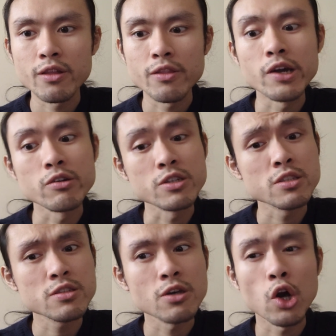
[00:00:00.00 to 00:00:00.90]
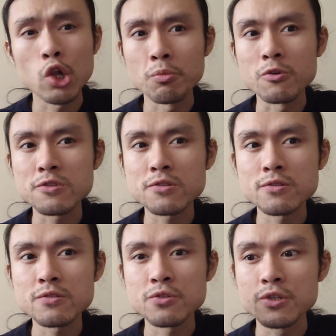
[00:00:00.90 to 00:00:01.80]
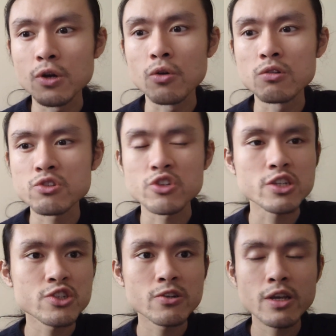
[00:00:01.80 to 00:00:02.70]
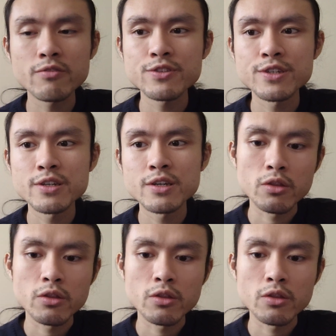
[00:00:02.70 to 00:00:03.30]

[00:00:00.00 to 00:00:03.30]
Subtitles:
there is almost to no structure left.